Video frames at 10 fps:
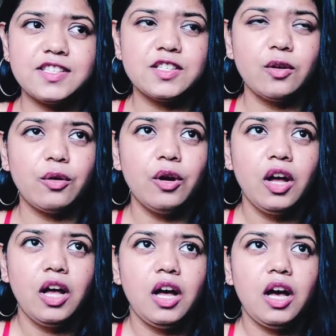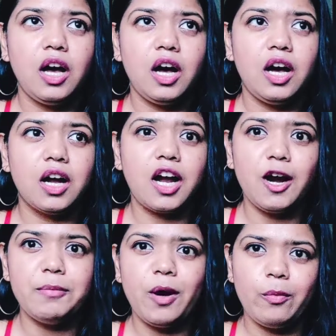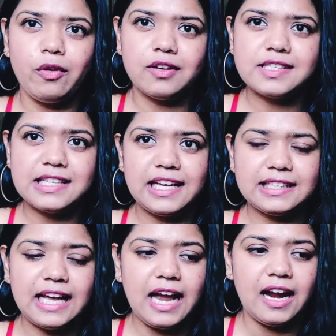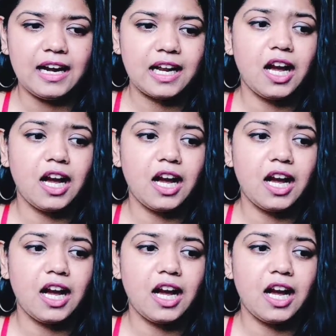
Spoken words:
And so karma works like that.